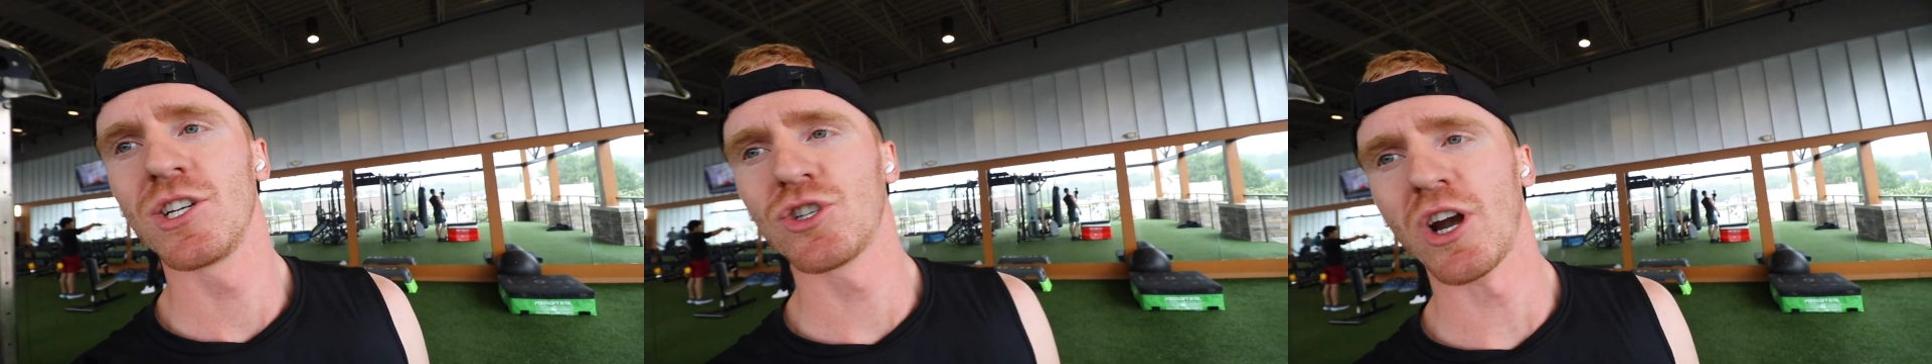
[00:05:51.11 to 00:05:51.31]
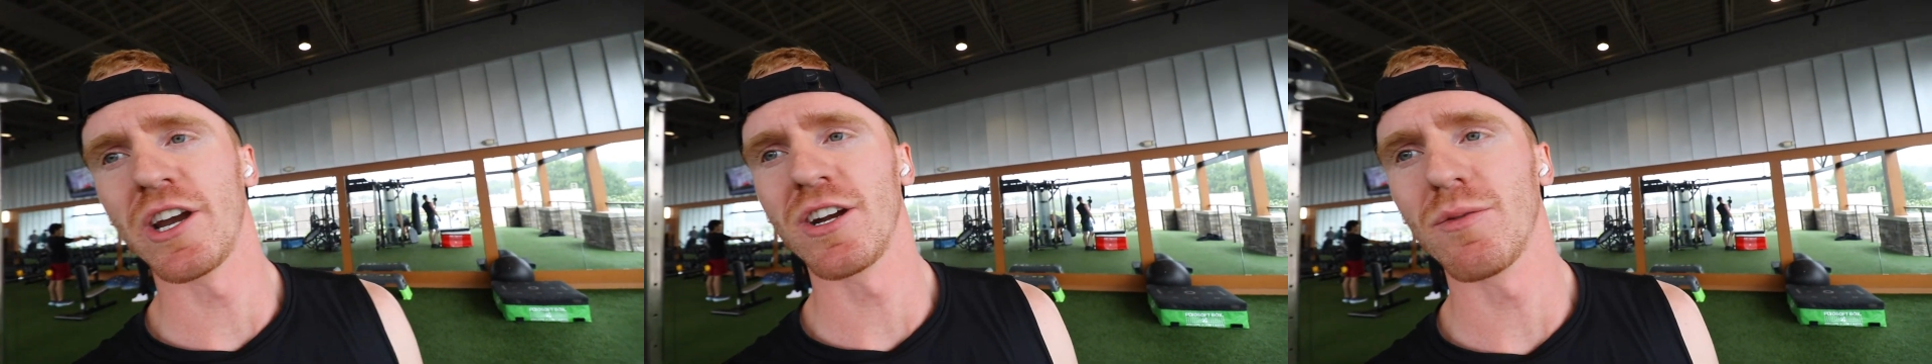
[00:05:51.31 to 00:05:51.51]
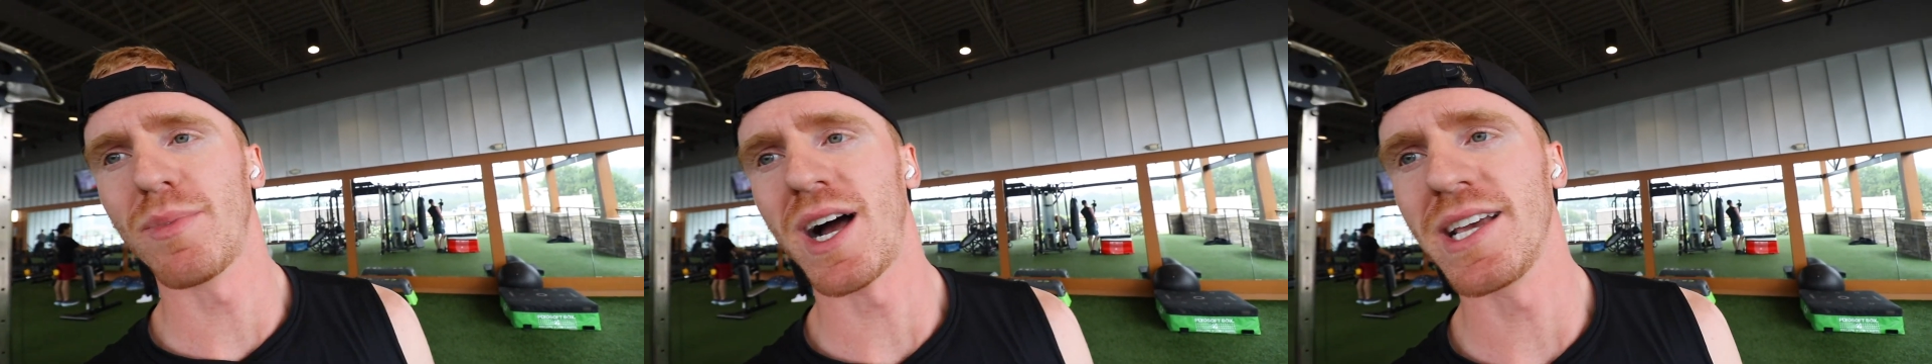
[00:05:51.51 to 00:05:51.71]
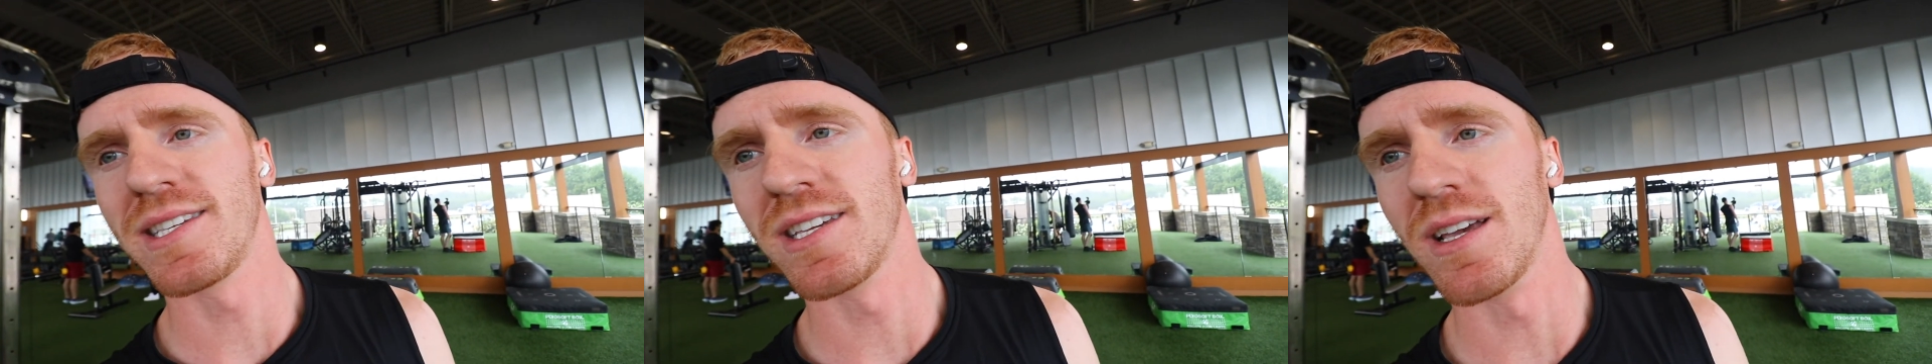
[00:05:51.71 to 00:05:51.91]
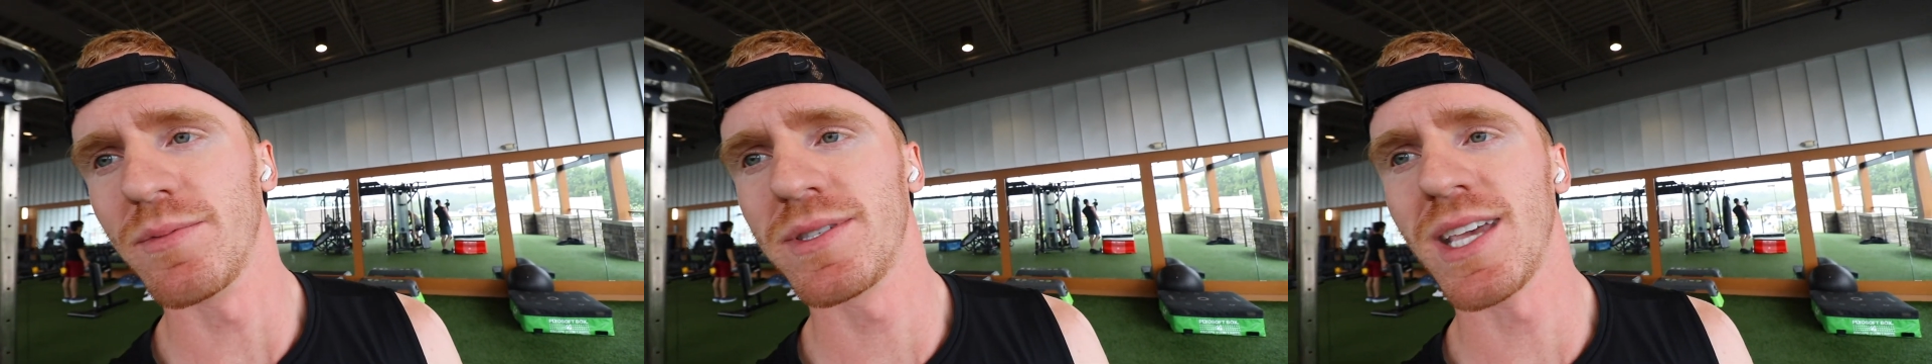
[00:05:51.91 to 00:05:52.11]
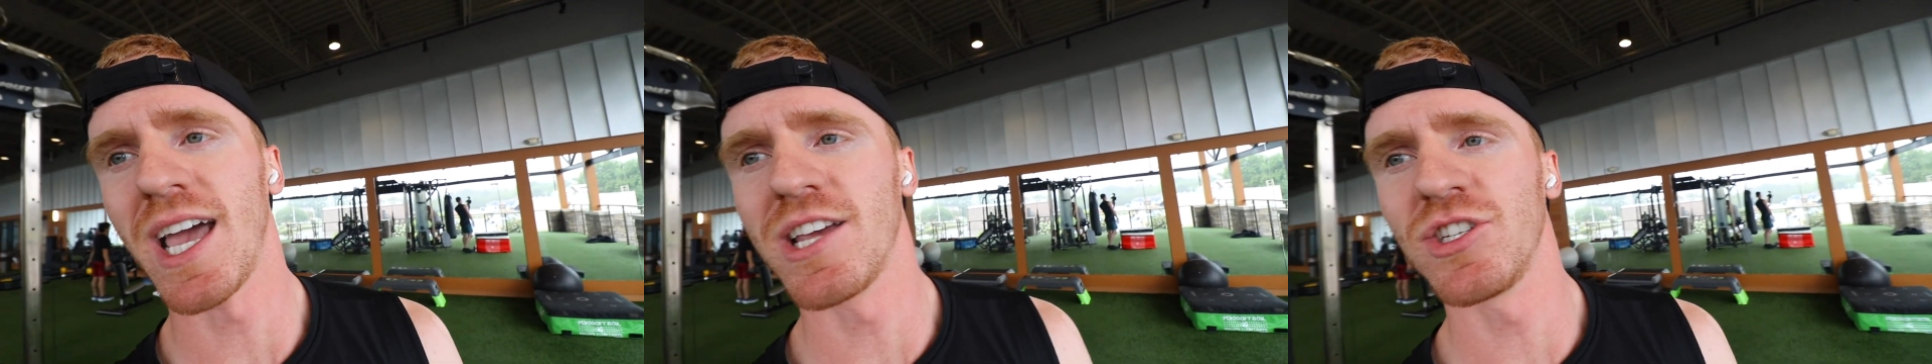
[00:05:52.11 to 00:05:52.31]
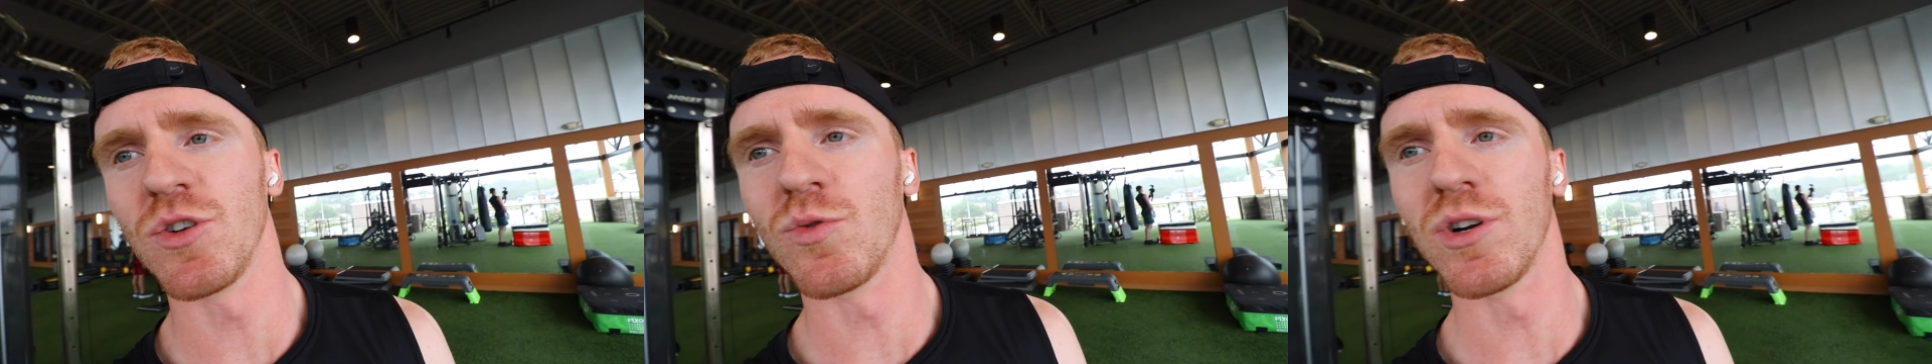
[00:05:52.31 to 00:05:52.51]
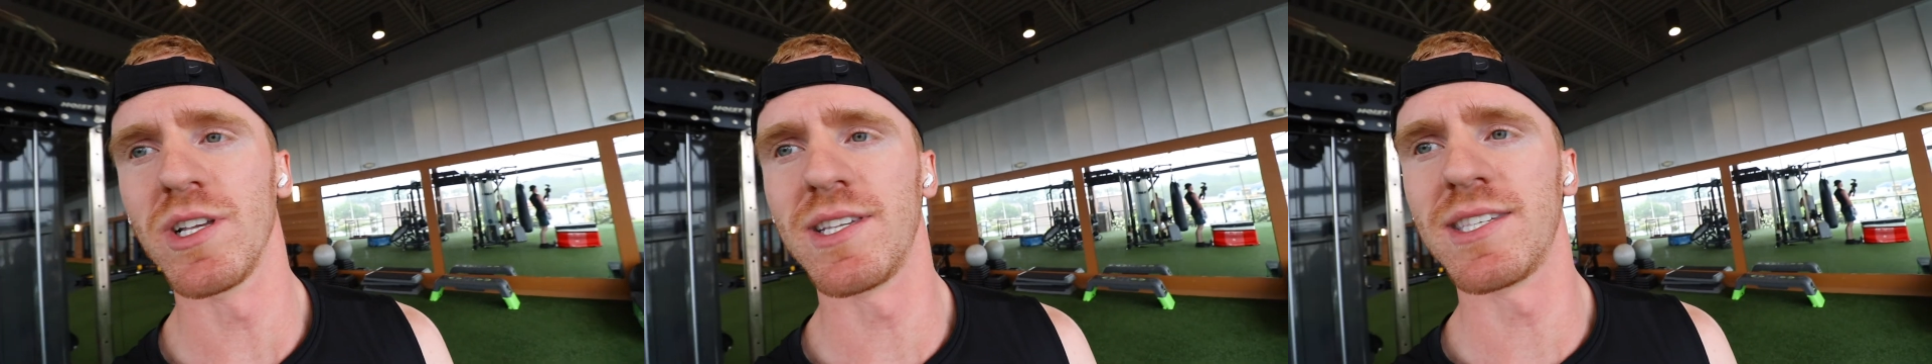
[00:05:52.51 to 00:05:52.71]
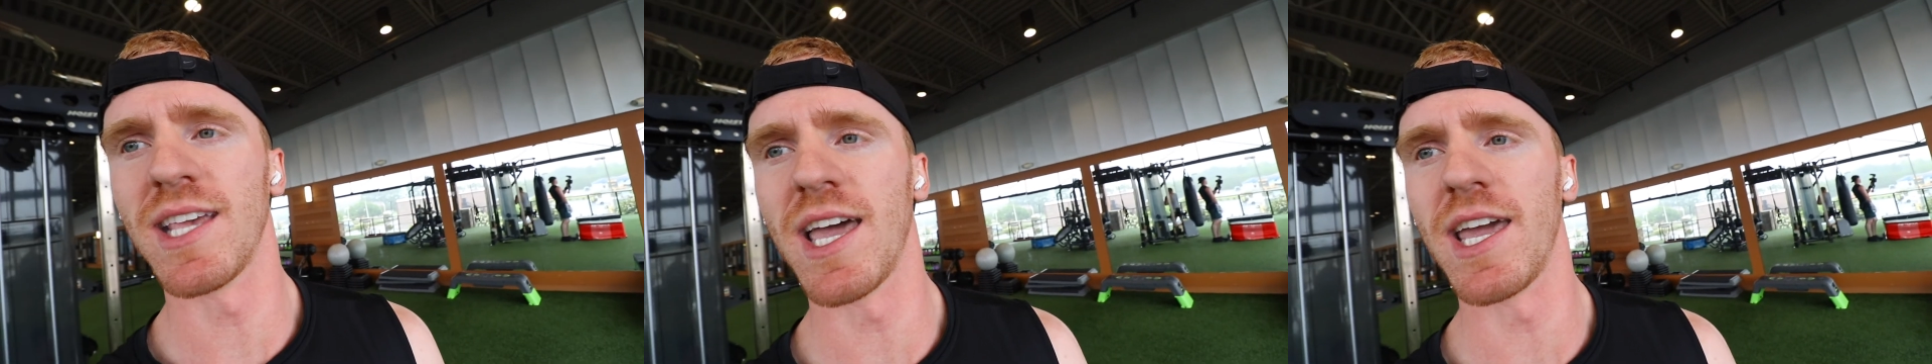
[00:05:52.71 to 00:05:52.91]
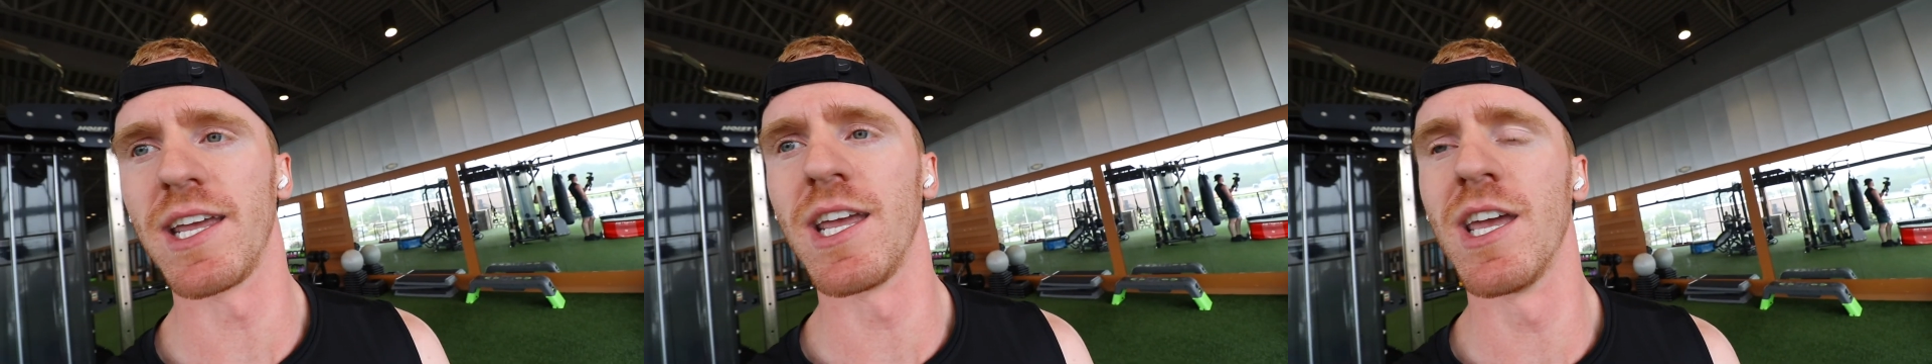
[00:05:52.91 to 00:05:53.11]
training your biceps as you would,
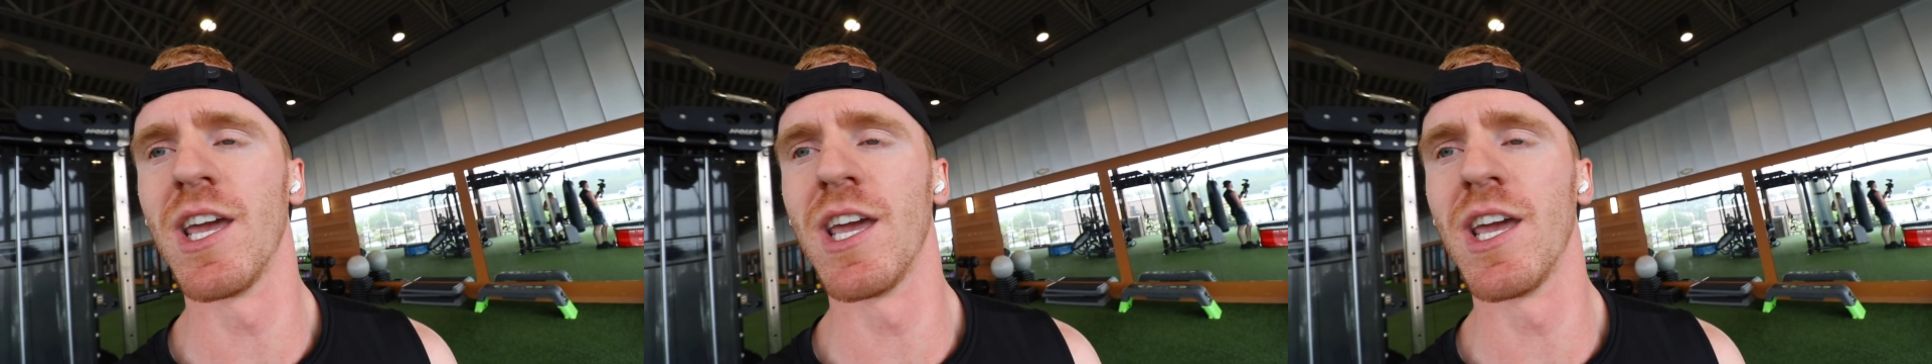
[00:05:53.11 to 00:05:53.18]
say,